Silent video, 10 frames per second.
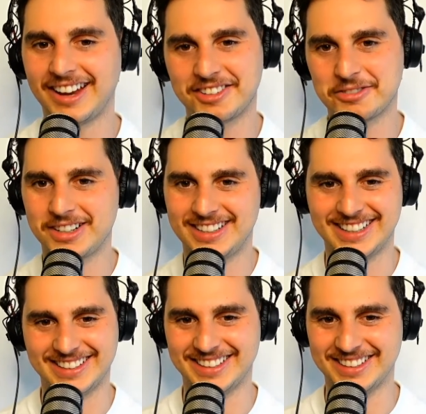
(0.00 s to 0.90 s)
just want to dig
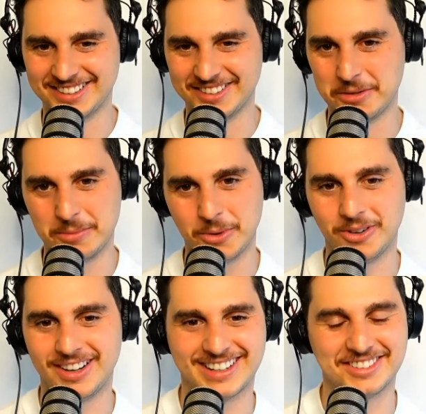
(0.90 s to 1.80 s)
into this a little bit
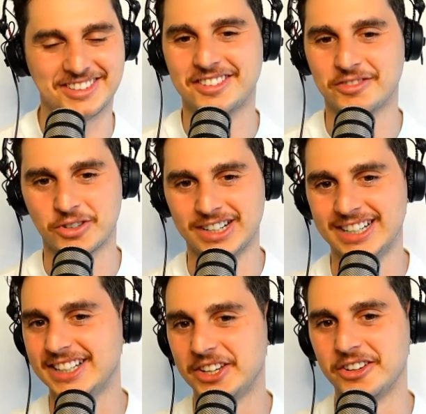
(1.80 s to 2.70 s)
more because this is
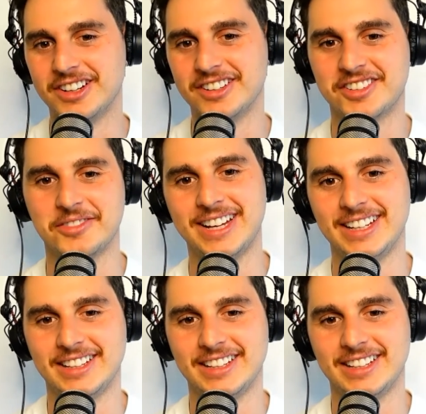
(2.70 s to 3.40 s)
really curious to me.